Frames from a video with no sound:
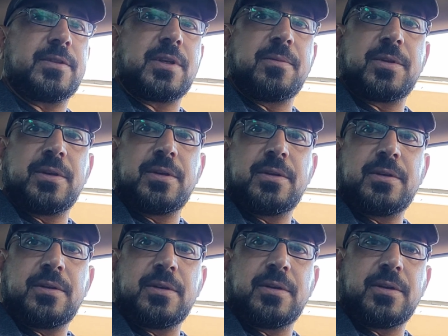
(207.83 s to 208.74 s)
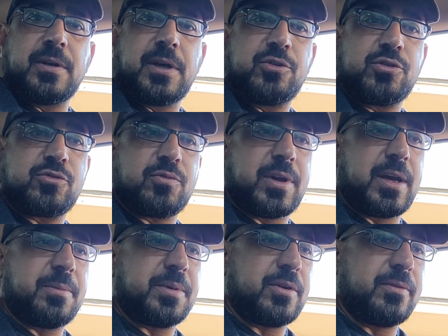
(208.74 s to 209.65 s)
something unusual
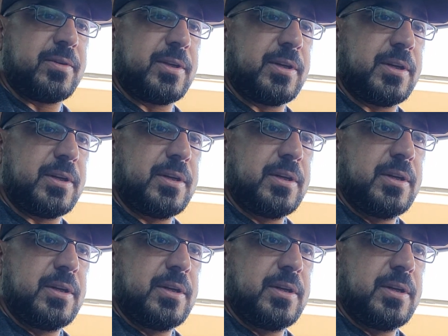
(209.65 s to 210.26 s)
happened over there,